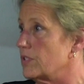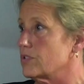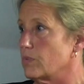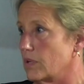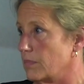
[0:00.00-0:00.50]
We
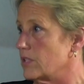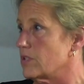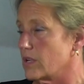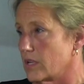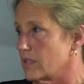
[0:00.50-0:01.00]
just want to make
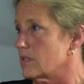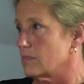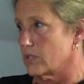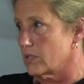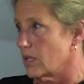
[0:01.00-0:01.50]
sure our
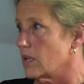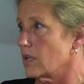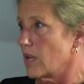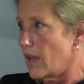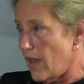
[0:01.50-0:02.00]
customers
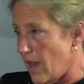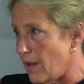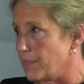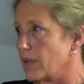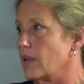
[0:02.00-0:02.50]
are
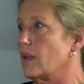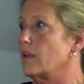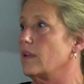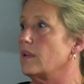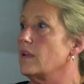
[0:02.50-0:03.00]
happy
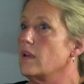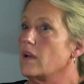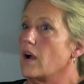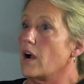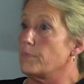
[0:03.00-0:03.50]
and
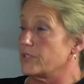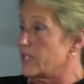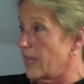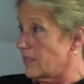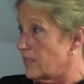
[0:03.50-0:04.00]
are
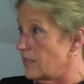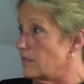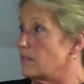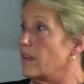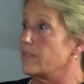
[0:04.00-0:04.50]

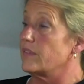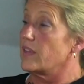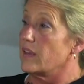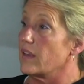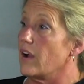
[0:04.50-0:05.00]
protected and that
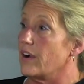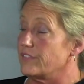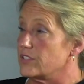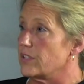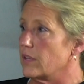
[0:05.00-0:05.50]
they
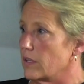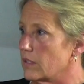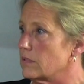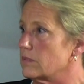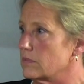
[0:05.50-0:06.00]
offer to
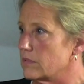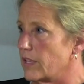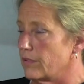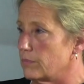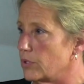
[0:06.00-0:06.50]
their
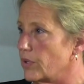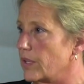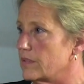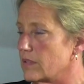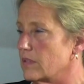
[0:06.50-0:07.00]
their
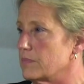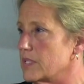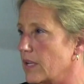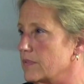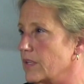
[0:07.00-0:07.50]
employees and
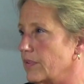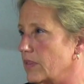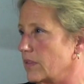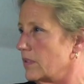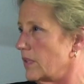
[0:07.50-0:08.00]
themselves
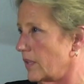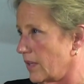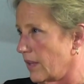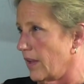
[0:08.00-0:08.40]
everything that they can